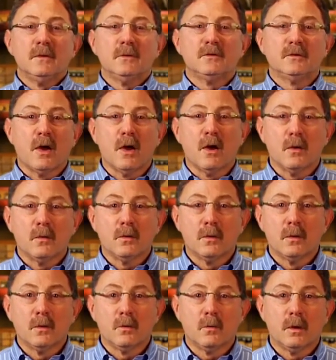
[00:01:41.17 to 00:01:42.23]
So,
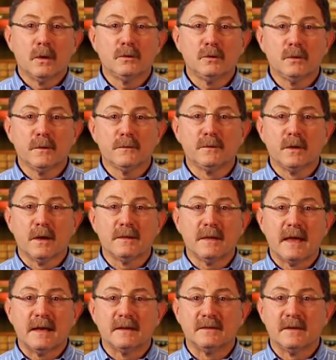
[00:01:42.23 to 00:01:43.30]
once you have done
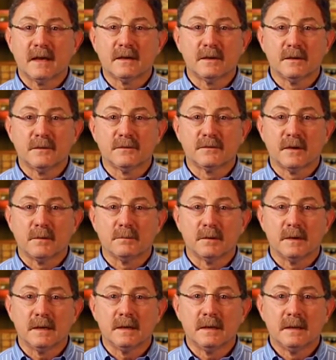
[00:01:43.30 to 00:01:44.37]
that executive
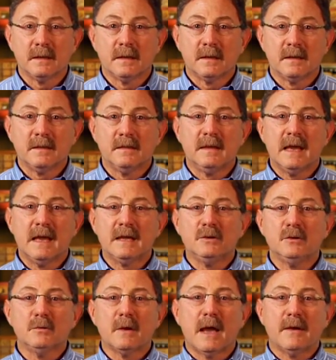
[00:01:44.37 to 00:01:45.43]
summary, then
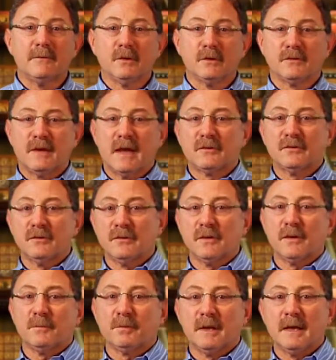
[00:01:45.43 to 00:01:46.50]
you have your sections
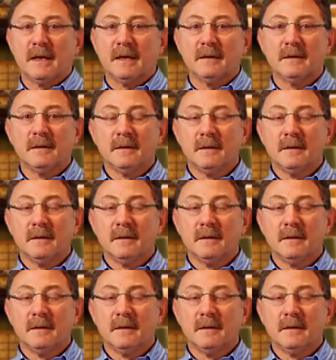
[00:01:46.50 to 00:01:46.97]
of the plan.